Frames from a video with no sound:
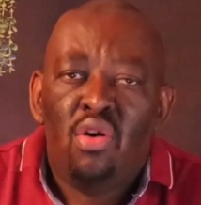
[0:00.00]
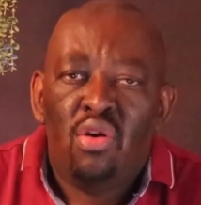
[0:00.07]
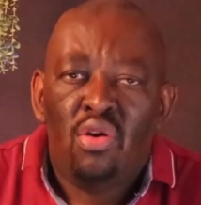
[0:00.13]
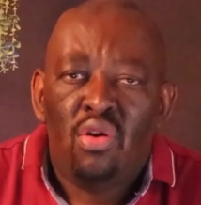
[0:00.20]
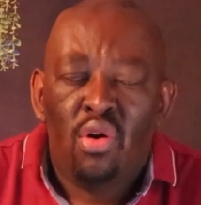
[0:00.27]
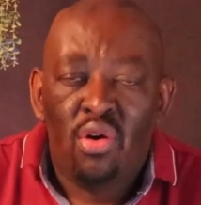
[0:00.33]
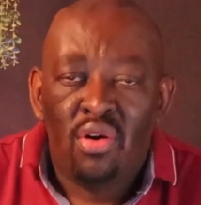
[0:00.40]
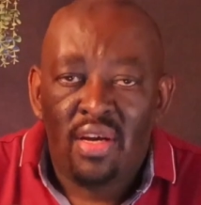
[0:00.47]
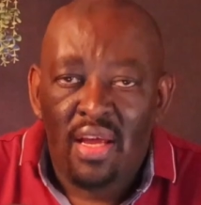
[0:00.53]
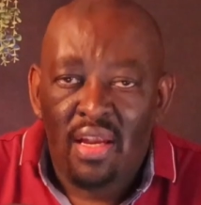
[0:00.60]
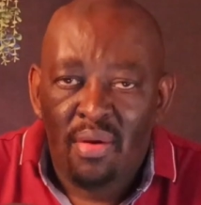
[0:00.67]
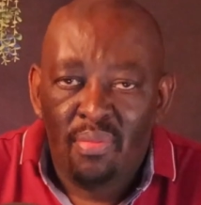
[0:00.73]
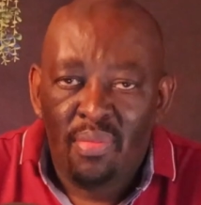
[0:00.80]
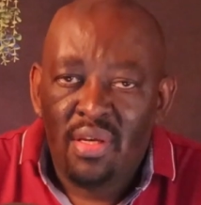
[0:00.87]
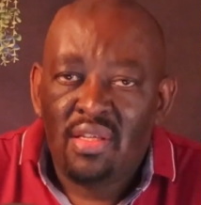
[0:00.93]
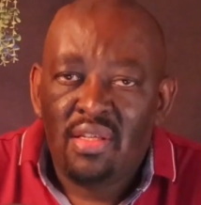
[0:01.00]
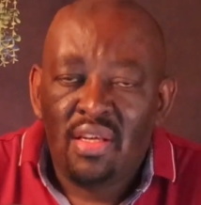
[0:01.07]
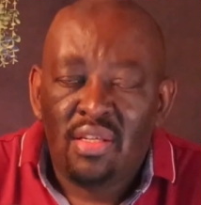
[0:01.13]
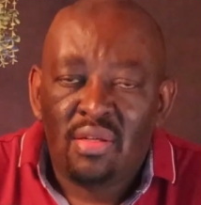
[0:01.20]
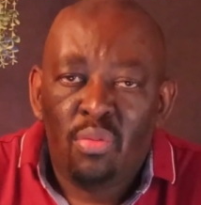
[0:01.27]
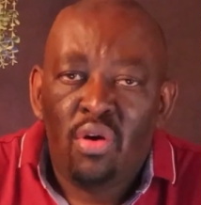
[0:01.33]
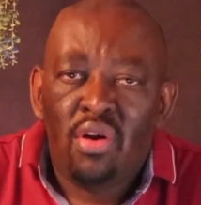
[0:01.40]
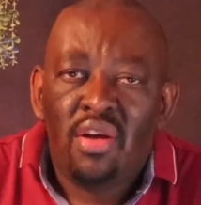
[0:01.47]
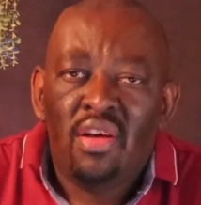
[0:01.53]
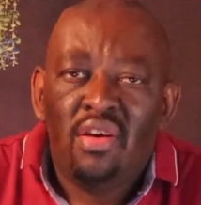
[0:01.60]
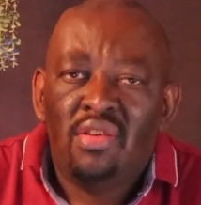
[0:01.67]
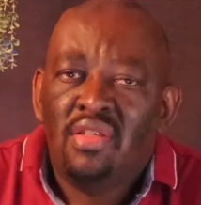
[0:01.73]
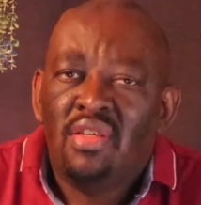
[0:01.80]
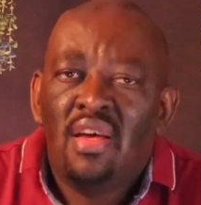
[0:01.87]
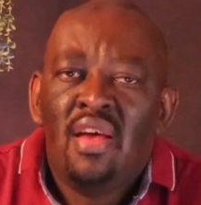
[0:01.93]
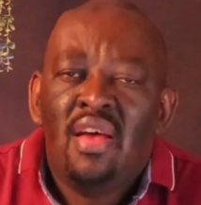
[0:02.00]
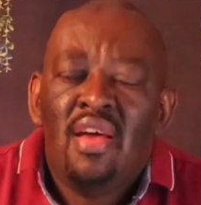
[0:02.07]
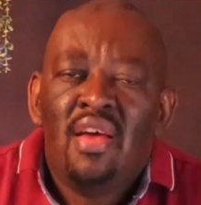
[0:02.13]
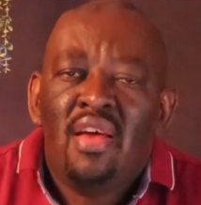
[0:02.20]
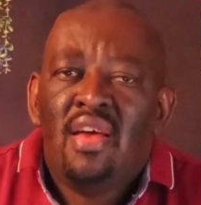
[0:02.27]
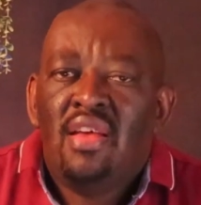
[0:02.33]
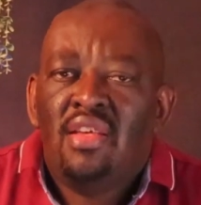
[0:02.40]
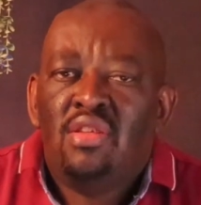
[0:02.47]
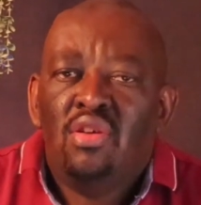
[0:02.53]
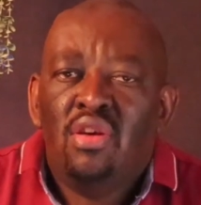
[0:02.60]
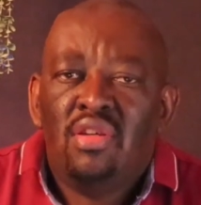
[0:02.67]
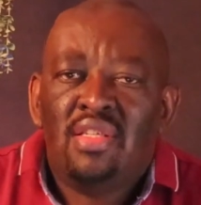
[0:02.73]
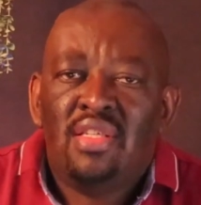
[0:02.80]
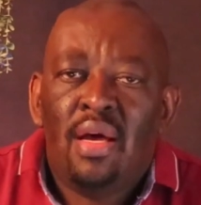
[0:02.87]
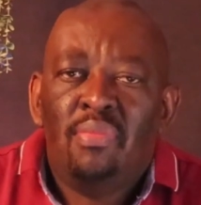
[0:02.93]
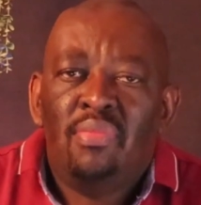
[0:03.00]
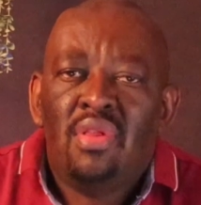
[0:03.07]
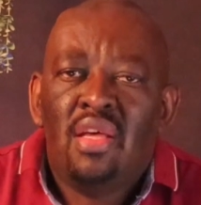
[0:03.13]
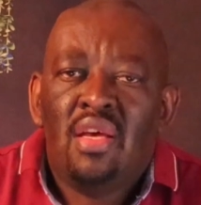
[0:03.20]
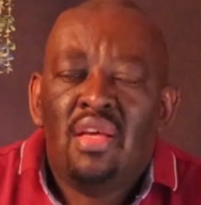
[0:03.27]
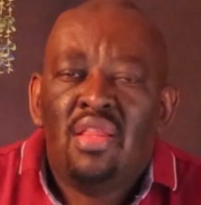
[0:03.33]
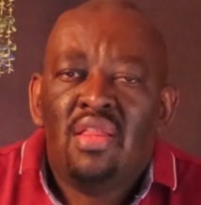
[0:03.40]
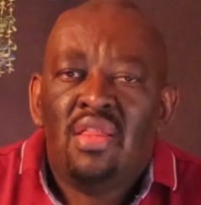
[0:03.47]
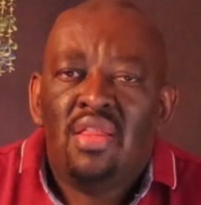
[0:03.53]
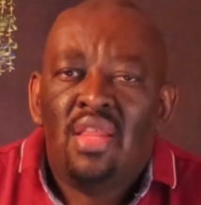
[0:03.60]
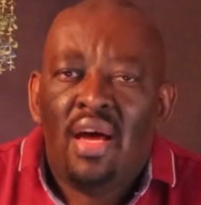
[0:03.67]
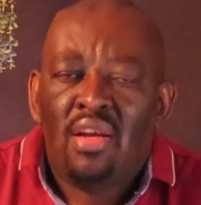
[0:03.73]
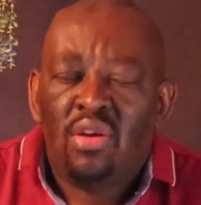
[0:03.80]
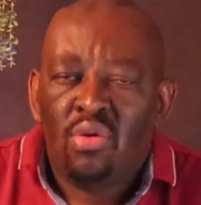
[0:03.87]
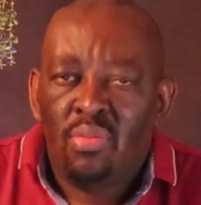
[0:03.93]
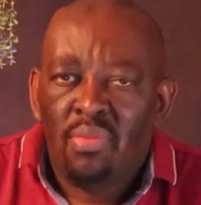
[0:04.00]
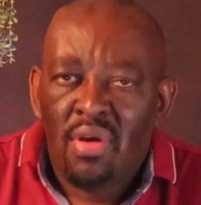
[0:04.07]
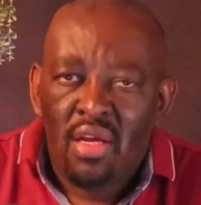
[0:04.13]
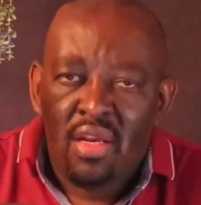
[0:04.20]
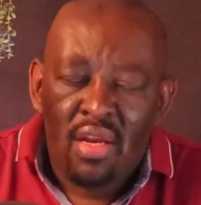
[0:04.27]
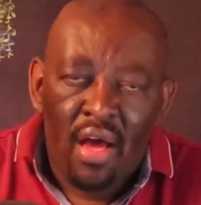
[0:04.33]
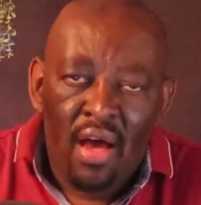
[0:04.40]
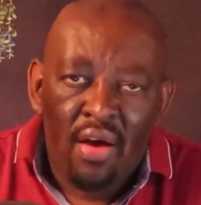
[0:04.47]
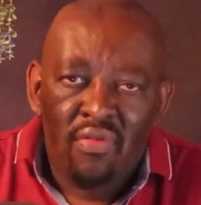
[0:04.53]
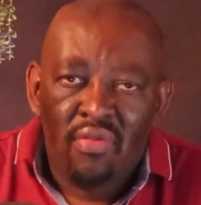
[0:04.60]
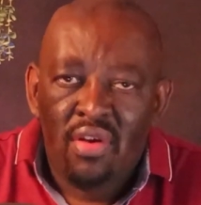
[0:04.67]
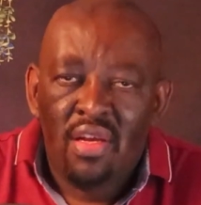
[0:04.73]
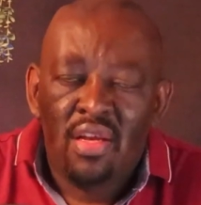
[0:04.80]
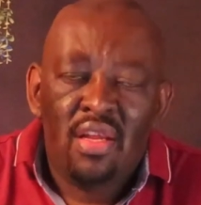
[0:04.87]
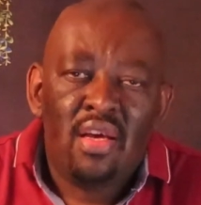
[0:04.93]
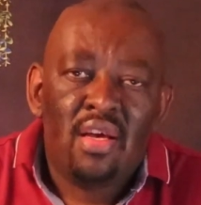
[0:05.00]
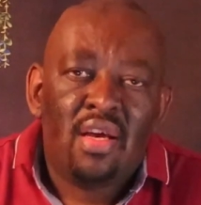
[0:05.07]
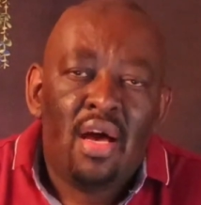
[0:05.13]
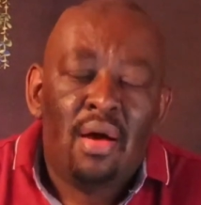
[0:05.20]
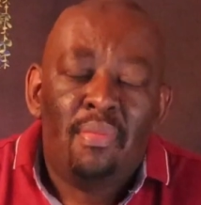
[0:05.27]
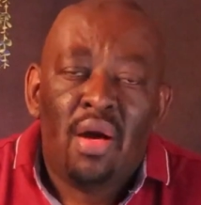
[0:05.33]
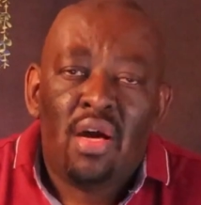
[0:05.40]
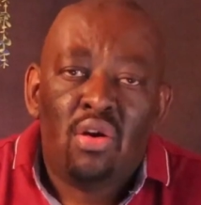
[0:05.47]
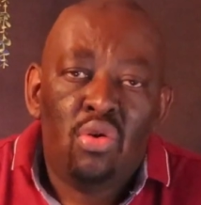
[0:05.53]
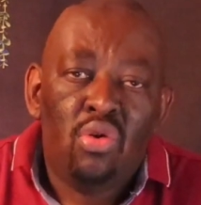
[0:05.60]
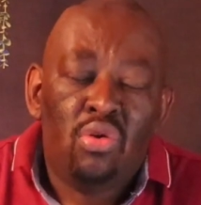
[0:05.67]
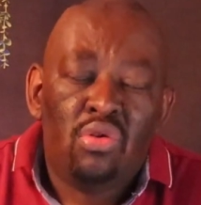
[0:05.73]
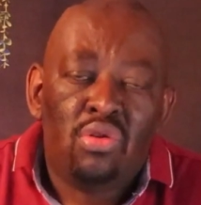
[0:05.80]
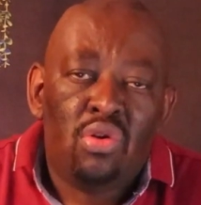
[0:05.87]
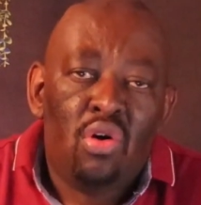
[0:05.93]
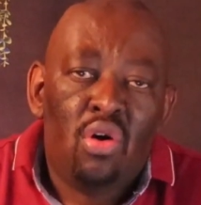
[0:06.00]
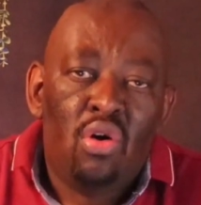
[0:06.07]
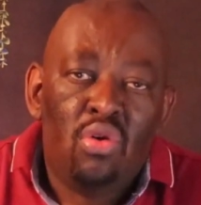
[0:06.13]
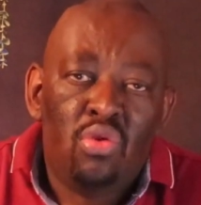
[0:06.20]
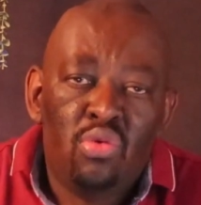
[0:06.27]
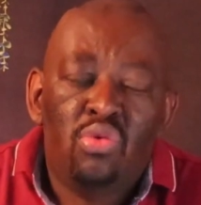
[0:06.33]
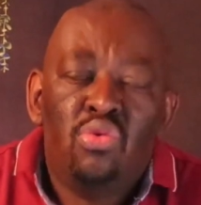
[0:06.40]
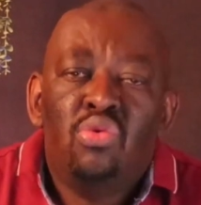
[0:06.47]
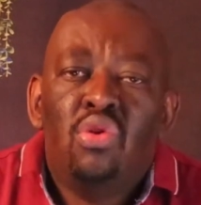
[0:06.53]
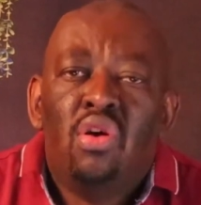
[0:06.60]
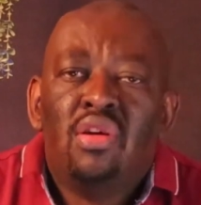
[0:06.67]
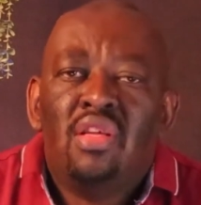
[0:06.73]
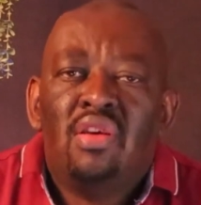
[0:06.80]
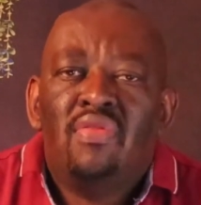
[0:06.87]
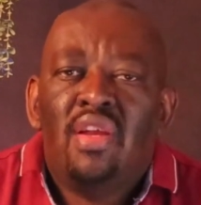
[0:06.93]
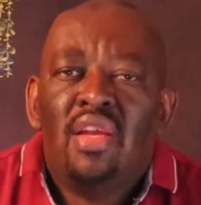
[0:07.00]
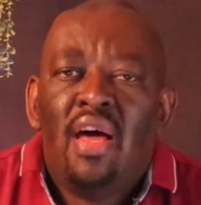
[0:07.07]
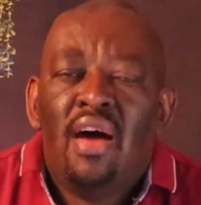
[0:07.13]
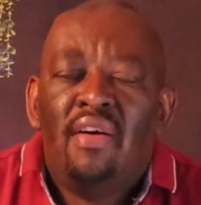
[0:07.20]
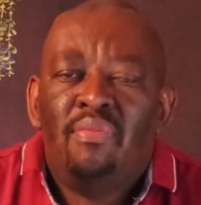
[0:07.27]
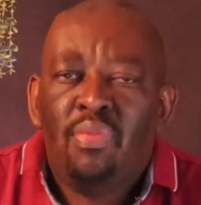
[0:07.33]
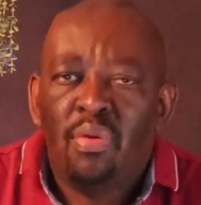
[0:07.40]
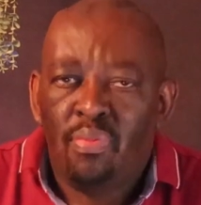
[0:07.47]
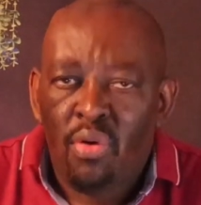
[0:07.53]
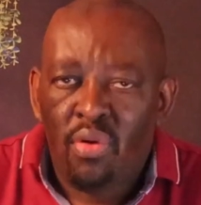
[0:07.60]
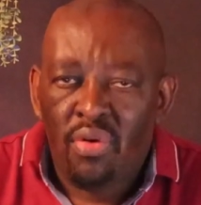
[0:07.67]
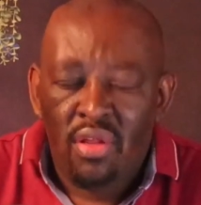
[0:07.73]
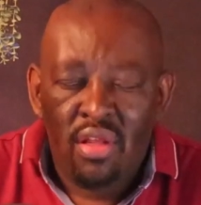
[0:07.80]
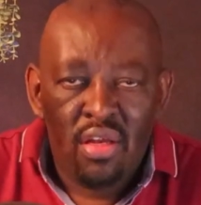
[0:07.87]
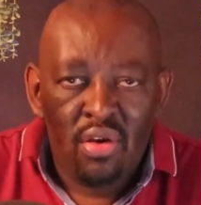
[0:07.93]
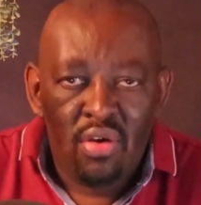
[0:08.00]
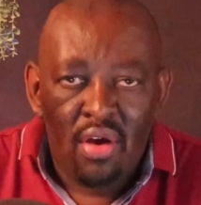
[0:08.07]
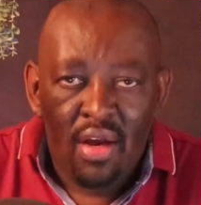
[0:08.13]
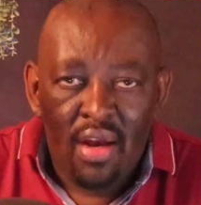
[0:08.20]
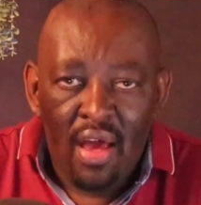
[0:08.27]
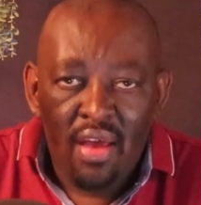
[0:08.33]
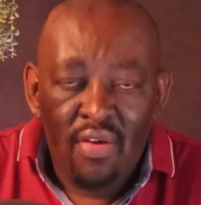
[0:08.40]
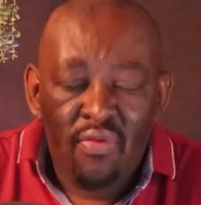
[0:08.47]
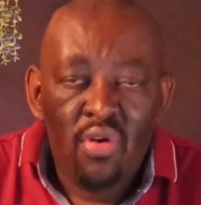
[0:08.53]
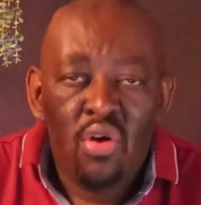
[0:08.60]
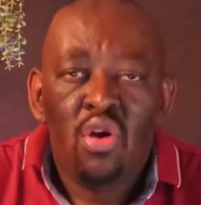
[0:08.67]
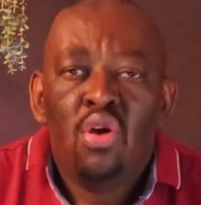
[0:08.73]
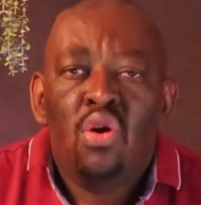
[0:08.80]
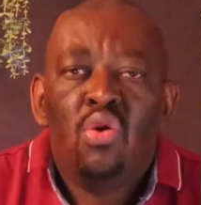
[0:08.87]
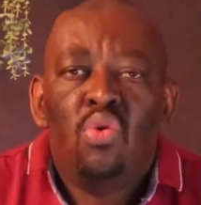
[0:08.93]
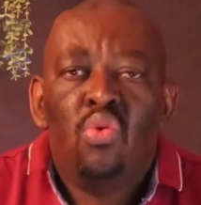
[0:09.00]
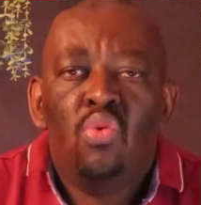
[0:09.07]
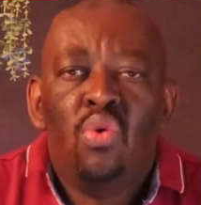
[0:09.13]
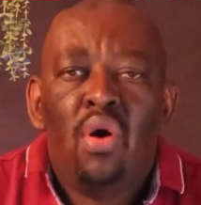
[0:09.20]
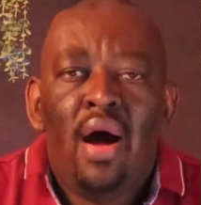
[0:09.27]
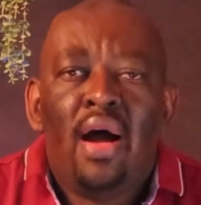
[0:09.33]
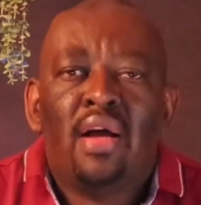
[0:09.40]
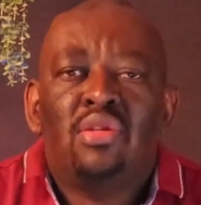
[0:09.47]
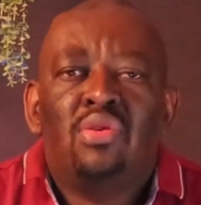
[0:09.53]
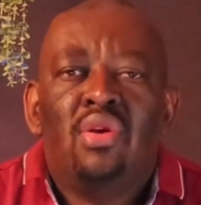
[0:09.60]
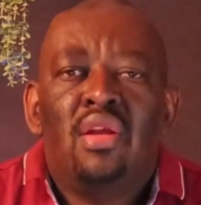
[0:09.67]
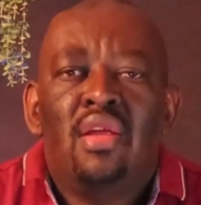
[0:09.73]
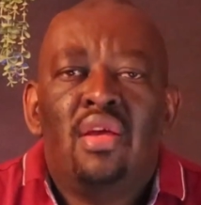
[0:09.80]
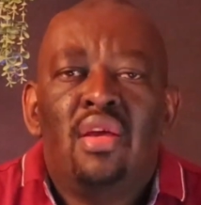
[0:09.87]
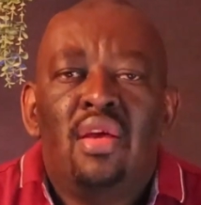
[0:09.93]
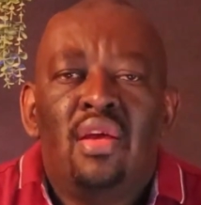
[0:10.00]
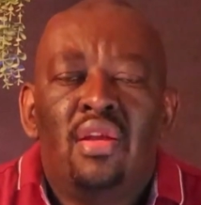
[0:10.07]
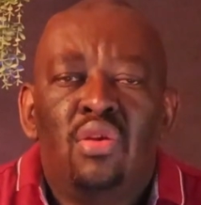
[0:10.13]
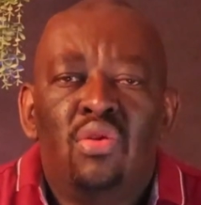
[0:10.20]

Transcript: or online business models is not something that you may have really come across, or you do not even have people within your life who actually